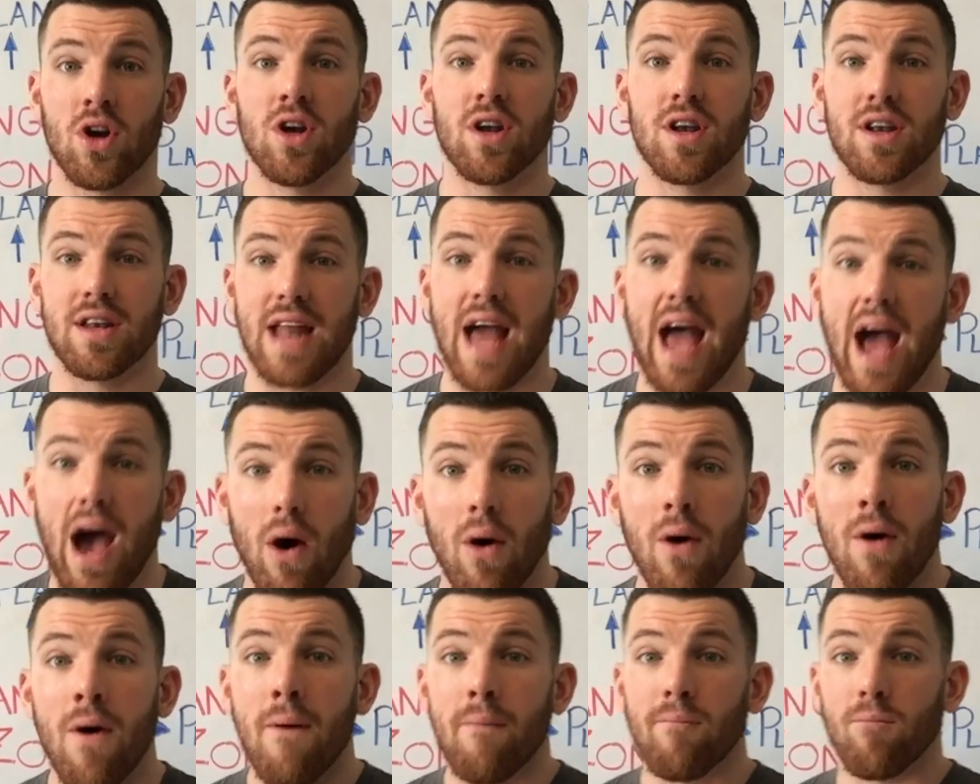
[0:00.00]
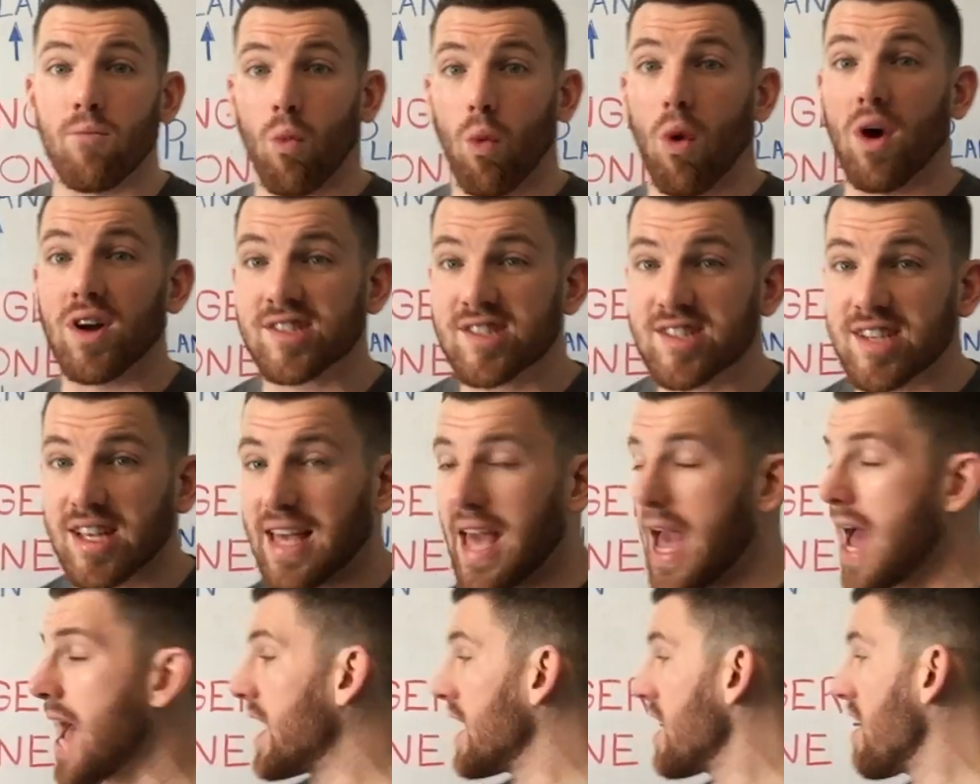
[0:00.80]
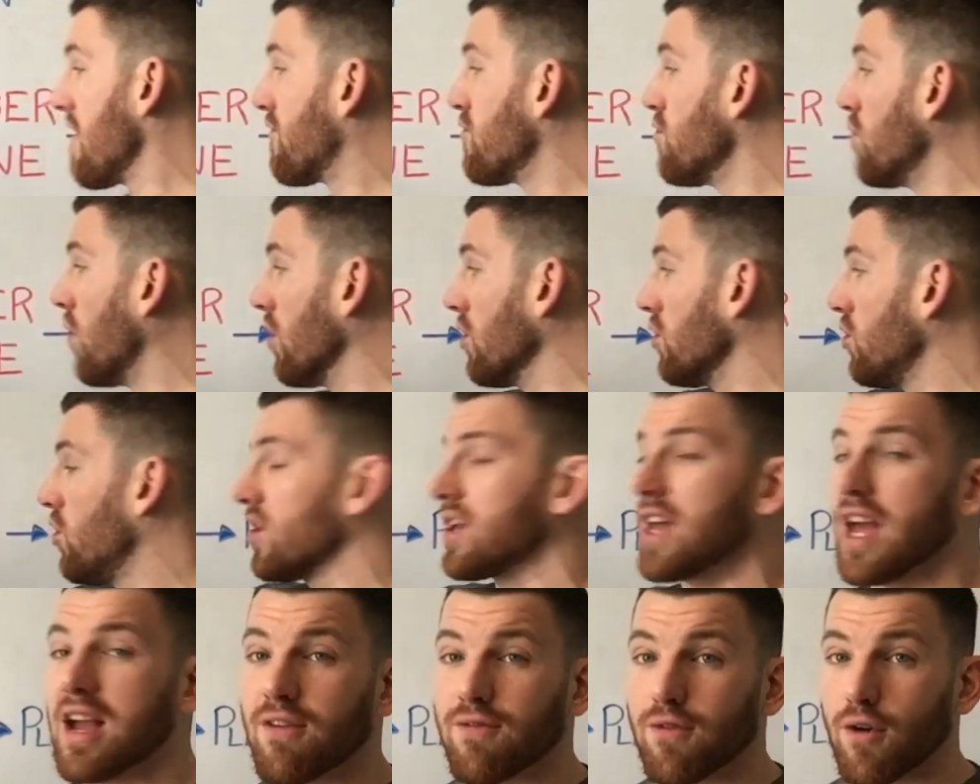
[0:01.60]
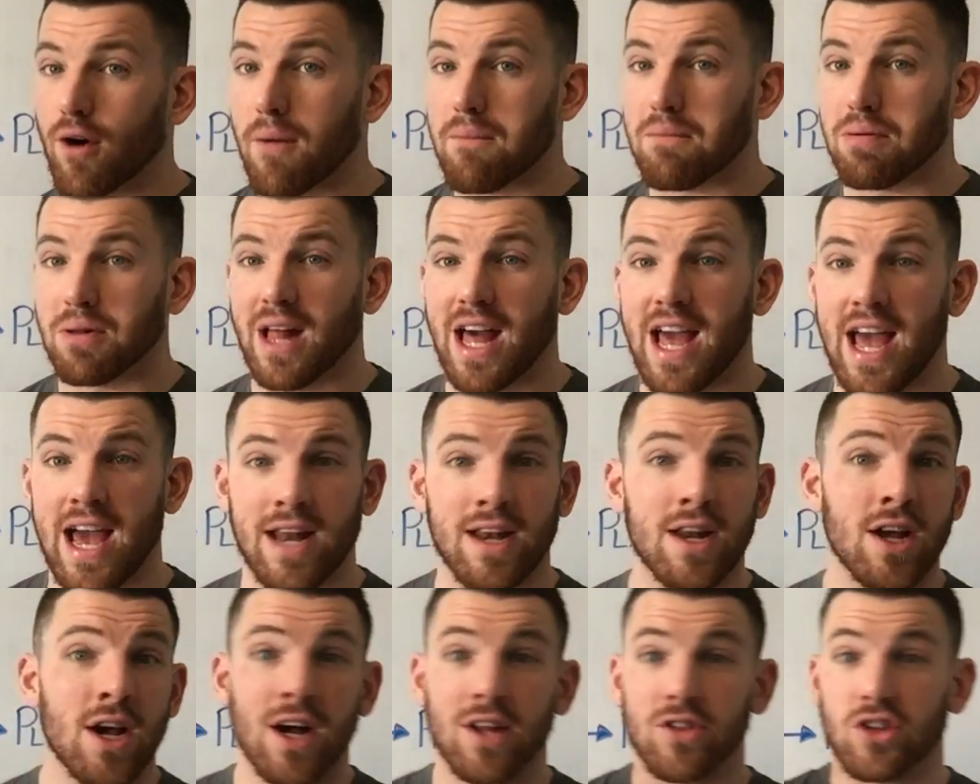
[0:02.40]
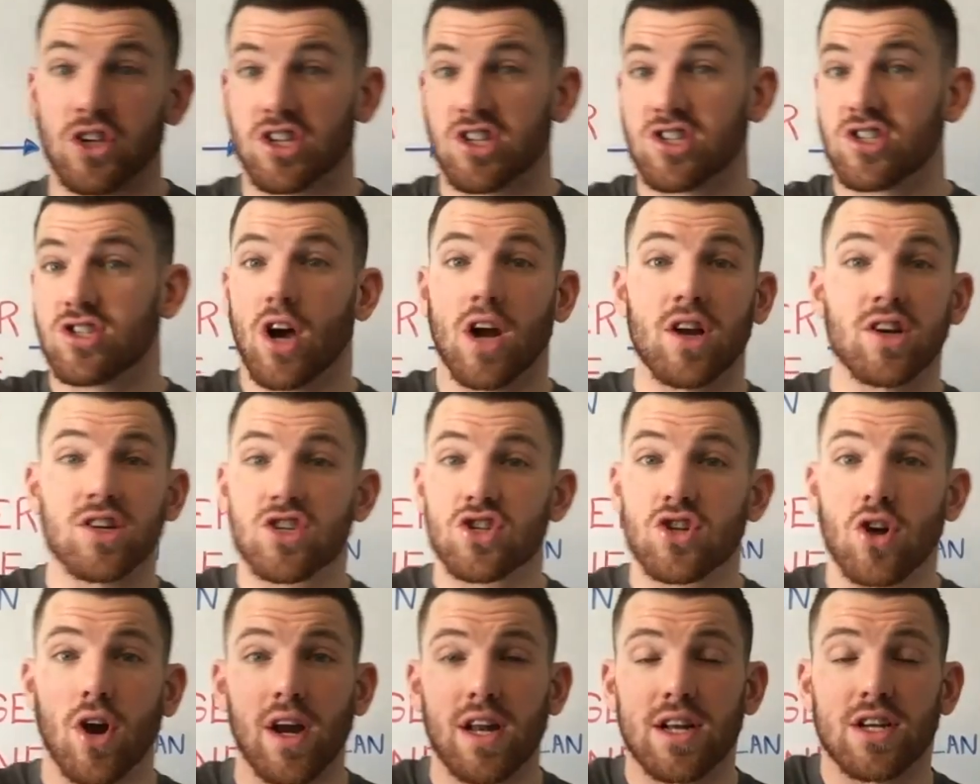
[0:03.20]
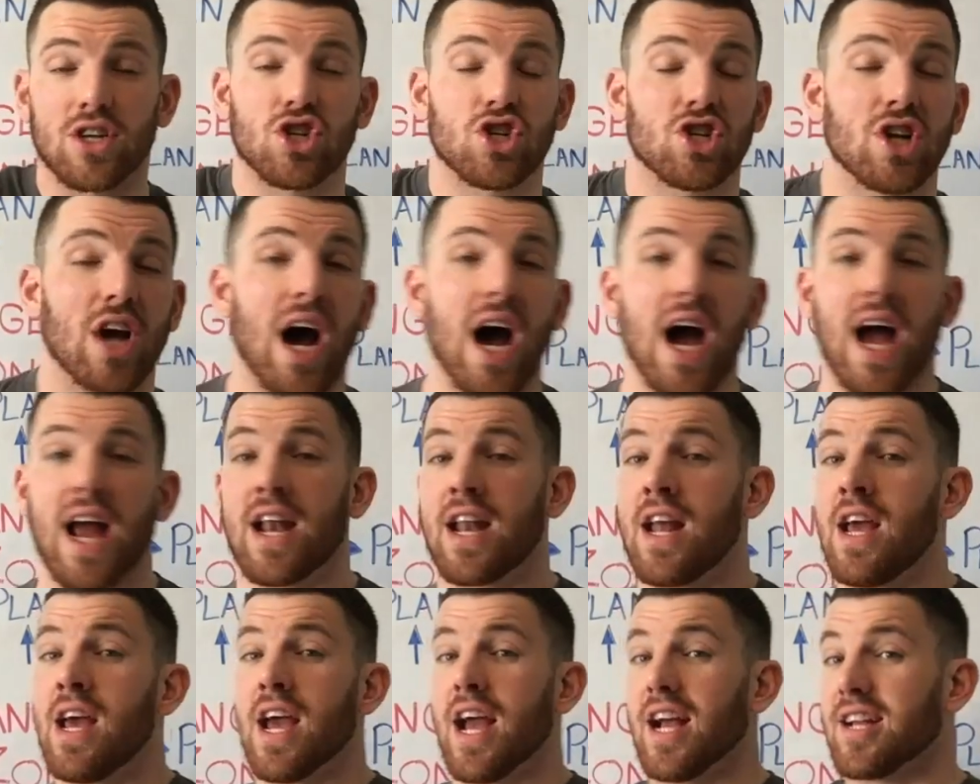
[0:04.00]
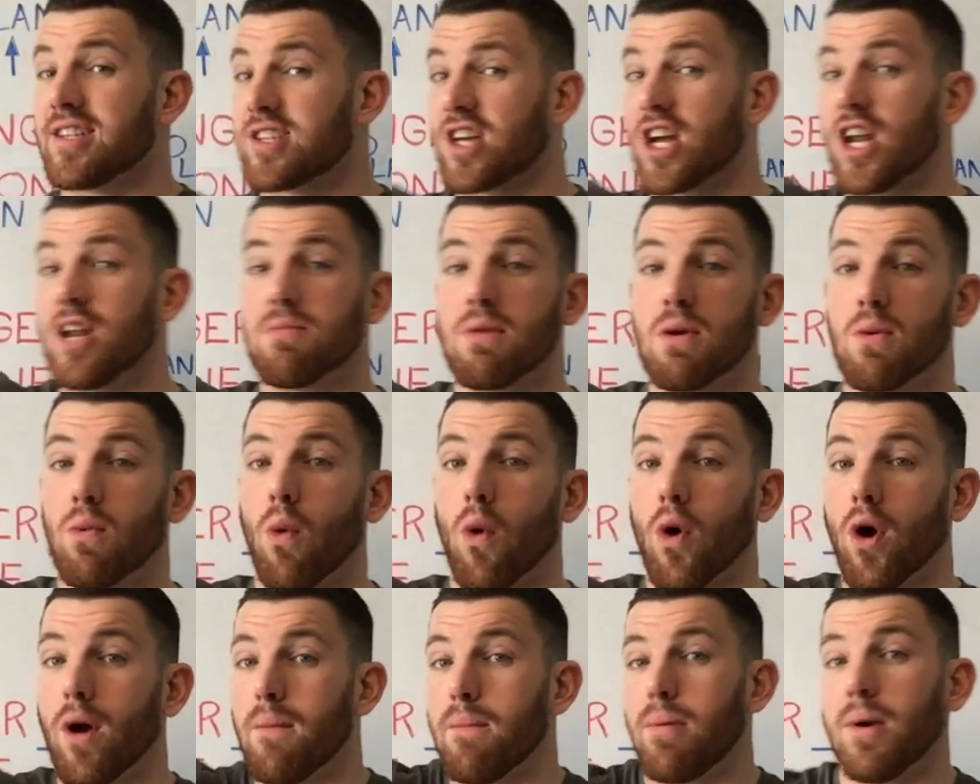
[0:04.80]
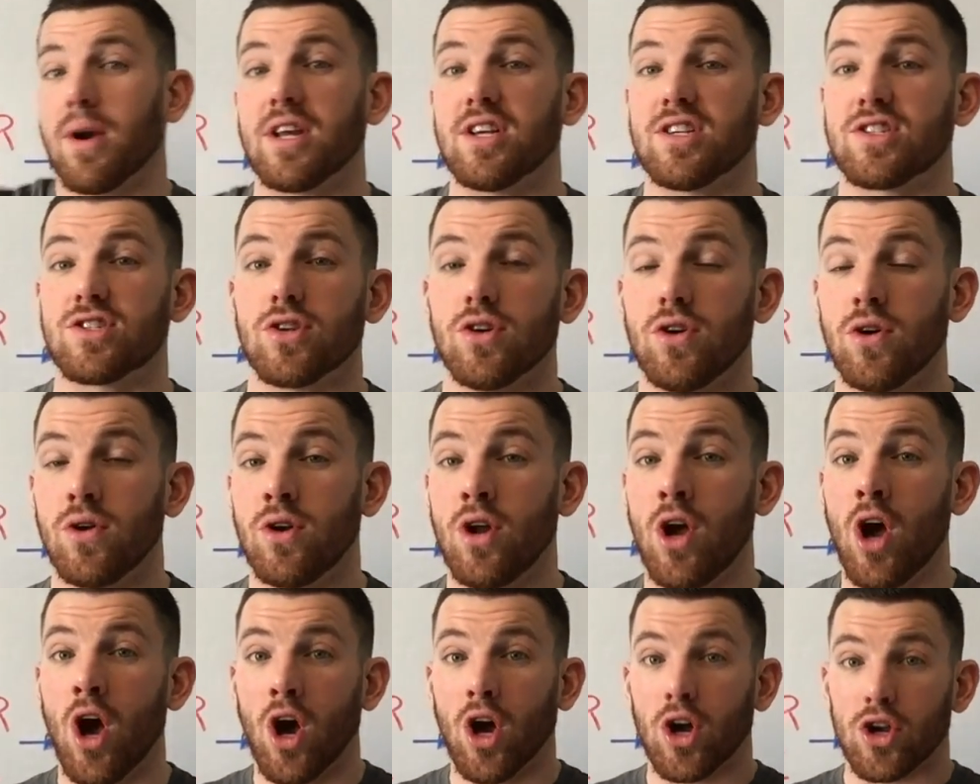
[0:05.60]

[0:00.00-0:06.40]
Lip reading: Now, once again, if you are looking for a plan, the sun is starting to shine, it's going to be warm pretty soon,